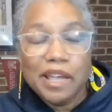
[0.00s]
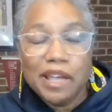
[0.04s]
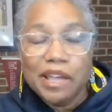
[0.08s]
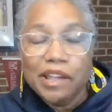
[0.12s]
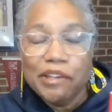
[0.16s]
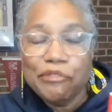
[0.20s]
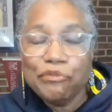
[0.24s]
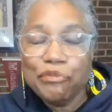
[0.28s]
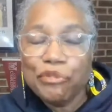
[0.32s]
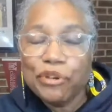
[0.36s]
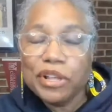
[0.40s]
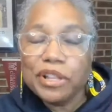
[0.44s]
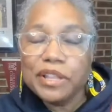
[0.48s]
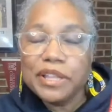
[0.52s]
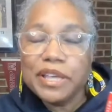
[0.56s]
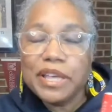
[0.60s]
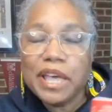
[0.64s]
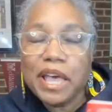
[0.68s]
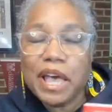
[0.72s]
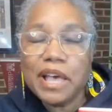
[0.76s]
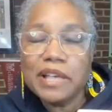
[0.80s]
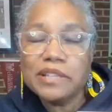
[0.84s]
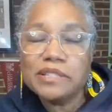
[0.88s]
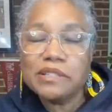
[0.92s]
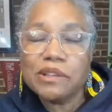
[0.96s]
he really
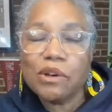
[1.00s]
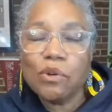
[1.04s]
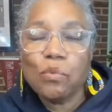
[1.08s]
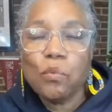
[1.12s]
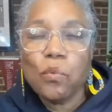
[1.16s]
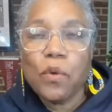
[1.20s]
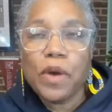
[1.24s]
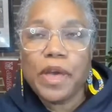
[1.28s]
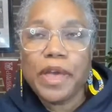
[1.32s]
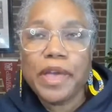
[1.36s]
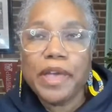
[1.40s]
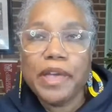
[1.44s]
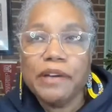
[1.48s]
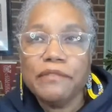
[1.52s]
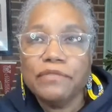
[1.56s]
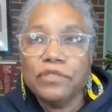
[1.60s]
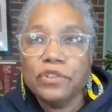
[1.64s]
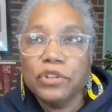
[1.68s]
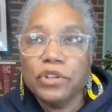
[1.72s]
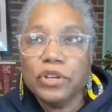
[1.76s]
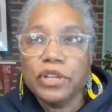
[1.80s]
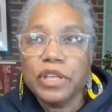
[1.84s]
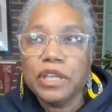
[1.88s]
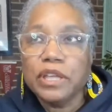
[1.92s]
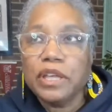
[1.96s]
has a way of
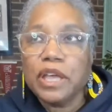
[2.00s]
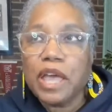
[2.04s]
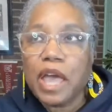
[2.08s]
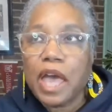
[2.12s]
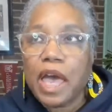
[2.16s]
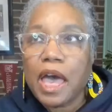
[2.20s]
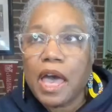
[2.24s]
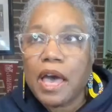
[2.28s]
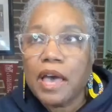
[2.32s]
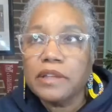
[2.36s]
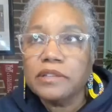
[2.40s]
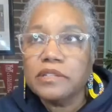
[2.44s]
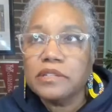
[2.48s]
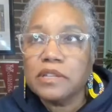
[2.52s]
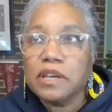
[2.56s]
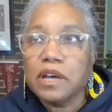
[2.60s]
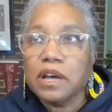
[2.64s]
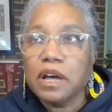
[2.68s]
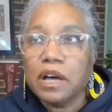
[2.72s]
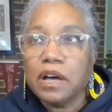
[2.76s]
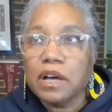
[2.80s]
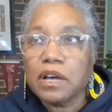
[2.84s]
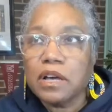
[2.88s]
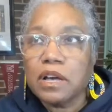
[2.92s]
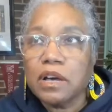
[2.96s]
looking at
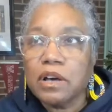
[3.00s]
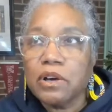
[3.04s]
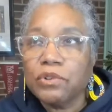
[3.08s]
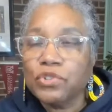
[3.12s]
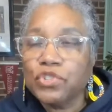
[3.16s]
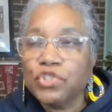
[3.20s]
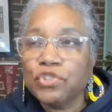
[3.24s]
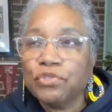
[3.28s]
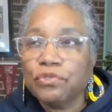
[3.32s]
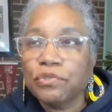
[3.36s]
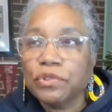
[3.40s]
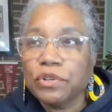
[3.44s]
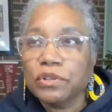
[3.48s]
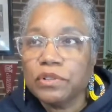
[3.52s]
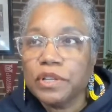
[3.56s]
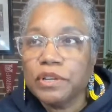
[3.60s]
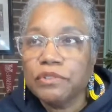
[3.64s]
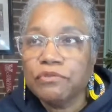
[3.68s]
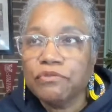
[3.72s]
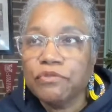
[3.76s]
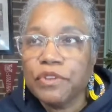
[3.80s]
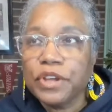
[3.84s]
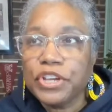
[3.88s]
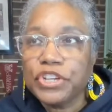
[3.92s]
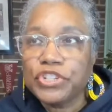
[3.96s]
cultural
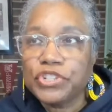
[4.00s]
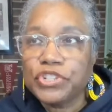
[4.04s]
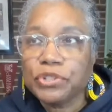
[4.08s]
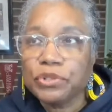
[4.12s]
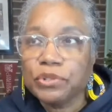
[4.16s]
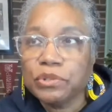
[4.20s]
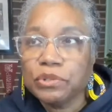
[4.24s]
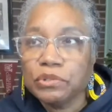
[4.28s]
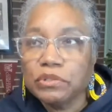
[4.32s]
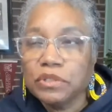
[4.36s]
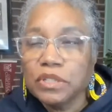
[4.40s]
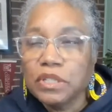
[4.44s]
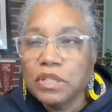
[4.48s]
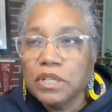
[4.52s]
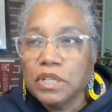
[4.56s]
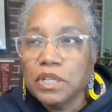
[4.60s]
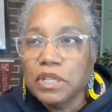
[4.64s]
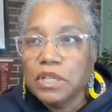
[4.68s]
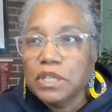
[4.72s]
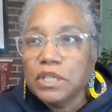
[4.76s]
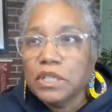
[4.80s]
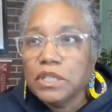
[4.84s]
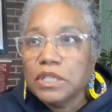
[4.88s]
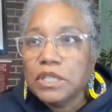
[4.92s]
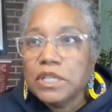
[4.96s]
and racial
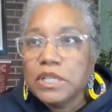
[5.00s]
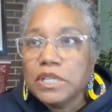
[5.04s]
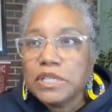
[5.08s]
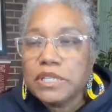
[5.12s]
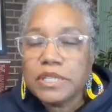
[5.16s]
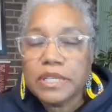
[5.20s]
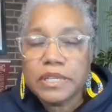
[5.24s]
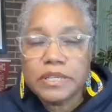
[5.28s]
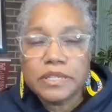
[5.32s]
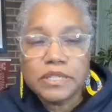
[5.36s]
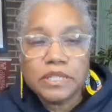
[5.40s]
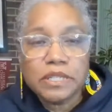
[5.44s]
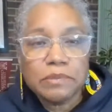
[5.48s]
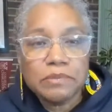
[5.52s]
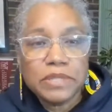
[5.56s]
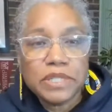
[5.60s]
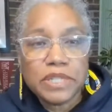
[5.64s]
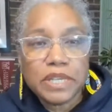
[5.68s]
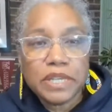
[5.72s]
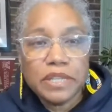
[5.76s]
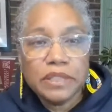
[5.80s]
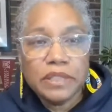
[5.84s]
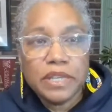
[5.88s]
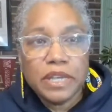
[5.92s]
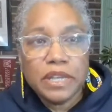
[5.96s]
systems
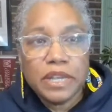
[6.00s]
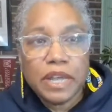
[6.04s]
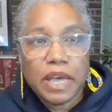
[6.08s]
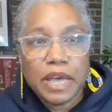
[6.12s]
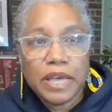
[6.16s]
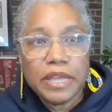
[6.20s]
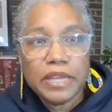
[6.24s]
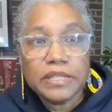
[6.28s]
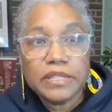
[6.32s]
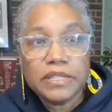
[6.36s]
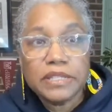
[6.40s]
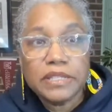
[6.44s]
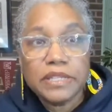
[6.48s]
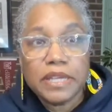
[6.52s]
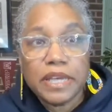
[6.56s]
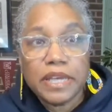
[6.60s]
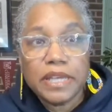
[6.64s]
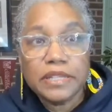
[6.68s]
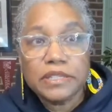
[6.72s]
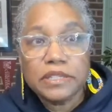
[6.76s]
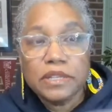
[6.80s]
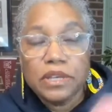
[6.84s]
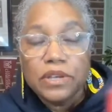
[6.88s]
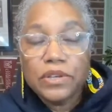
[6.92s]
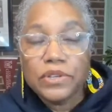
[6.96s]
in the United
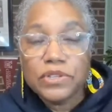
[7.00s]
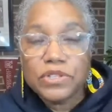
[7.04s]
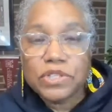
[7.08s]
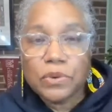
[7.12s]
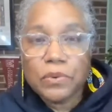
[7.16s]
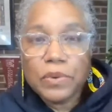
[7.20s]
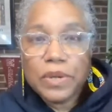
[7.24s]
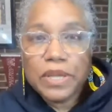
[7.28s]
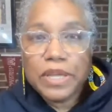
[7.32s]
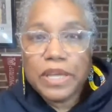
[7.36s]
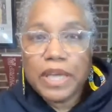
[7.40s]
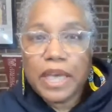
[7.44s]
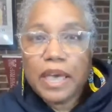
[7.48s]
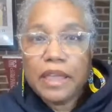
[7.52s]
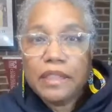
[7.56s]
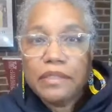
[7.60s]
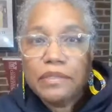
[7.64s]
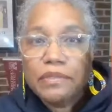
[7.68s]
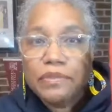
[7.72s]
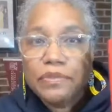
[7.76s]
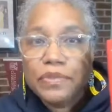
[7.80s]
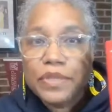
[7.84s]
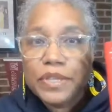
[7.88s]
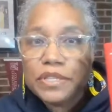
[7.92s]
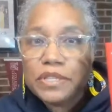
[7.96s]
States. So
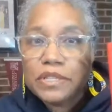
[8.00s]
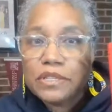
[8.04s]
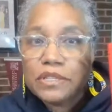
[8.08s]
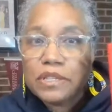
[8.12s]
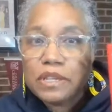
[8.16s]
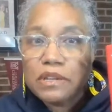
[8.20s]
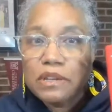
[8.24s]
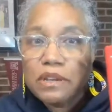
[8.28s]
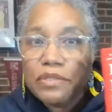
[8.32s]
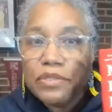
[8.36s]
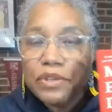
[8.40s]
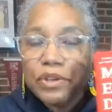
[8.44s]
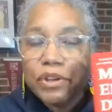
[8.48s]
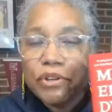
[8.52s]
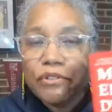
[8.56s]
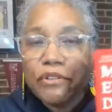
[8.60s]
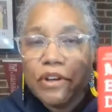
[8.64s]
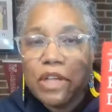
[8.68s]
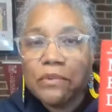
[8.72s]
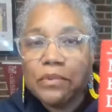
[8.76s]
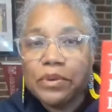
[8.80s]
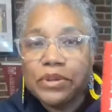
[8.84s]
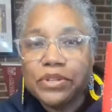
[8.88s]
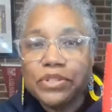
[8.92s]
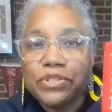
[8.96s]
again, this is another
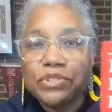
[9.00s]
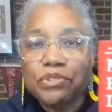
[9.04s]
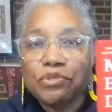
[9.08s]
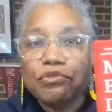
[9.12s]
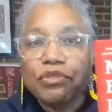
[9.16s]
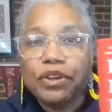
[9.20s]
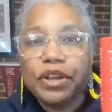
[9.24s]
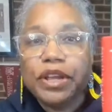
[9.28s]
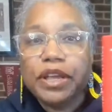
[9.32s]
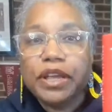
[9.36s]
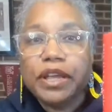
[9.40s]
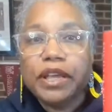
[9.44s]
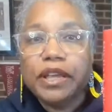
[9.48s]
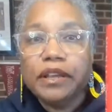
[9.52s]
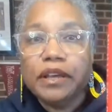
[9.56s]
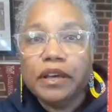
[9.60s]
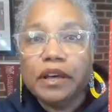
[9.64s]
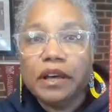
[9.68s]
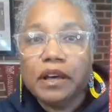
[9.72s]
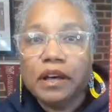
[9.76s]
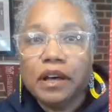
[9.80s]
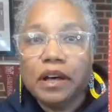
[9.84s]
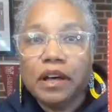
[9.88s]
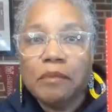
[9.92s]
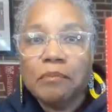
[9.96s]
great one to read.
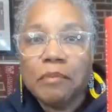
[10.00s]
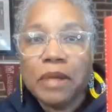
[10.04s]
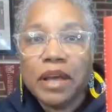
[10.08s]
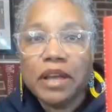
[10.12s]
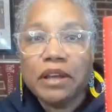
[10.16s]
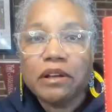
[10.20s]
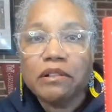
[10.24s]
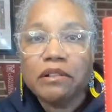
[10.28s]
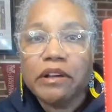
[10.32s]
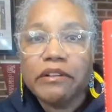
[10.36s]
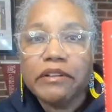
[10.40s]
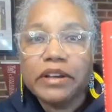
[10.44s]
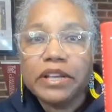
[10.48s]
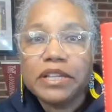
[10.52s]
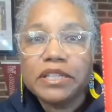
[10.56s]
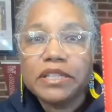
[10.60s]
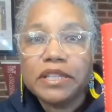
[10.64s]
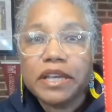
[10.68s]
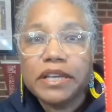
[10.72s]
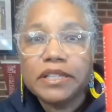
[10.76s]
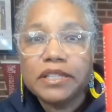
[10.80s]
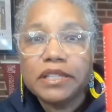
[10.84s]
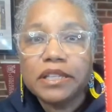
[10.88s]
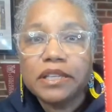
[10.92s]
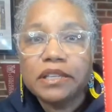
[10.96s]
Michael Eric
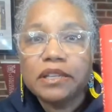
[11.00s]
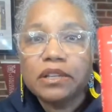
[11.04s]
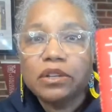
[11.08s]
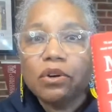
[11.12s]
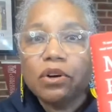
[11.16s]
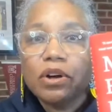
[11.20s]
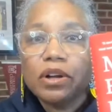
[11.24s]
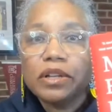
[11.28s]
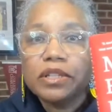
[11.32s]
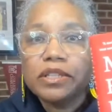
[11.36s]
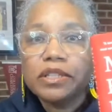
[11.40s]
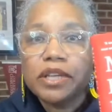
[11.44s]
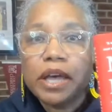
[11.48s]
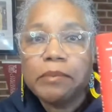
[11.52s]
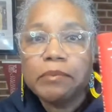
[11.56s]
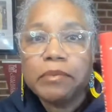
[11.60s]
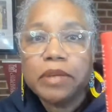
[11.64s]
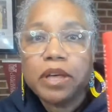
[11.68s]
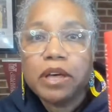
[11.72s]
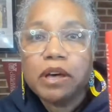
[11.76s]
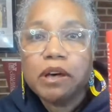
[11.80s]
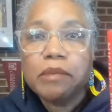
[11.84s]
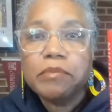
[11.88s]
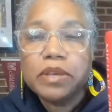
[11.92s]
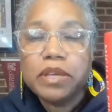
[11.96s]
Dyson, Long Time
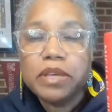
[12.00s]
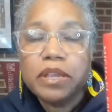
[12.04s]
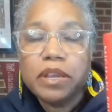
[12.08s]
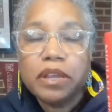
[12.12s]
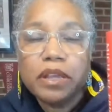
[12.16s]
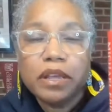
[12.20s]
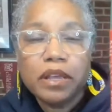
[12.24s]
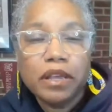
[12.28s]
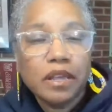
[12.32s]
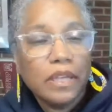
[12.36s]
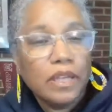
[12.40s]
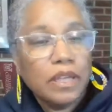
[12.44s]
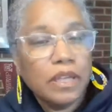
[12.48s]
Coming.